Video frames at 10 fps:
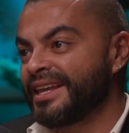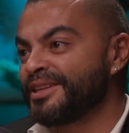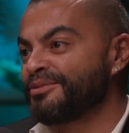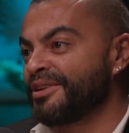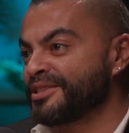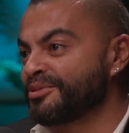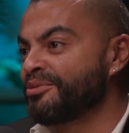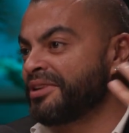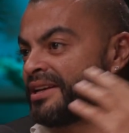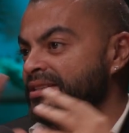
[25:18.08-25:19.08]
That was
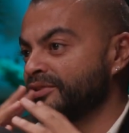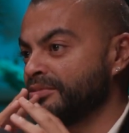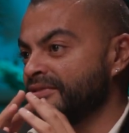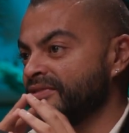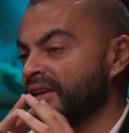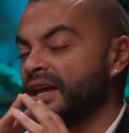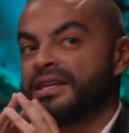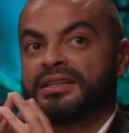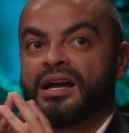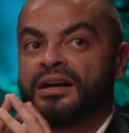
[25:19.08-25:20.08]
crazy, to be fair.
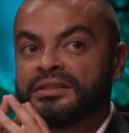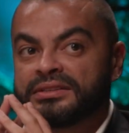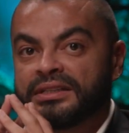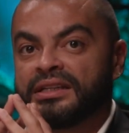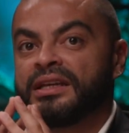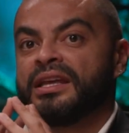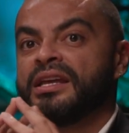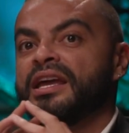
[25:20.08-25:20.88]
And honestly,